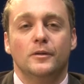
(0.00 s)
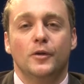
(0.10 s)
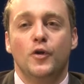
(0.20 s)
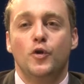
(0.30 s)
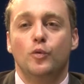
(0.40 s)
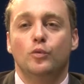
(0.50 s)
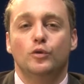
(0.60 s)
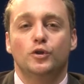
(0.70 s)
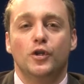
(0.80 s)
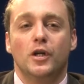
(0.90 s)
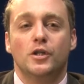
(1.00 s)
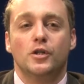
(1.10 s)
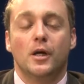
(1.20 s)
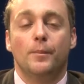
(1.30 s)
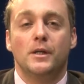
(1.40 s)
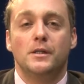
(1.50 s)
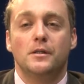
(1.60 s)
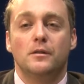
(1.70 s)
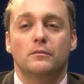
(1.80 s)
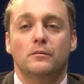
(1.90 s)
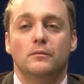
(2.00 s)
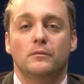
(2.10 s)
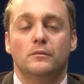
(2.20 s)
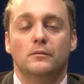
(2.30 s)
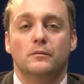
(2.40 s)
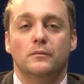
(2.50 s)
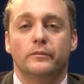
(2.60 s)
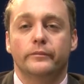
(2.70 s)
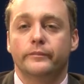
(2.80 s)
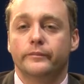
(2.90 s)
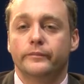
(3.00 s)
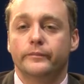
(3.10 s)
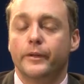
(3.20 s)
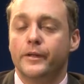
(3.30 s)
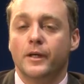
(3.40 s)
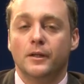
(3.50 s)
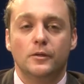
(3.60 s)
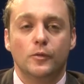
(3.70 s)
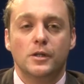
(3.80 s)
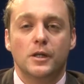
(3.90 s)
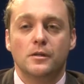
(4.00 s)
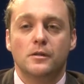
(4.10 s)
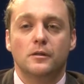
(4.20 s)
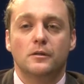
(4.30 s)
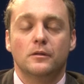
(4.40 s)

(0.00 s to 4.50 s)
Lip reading: a new generation capacity, but then it was cancelled.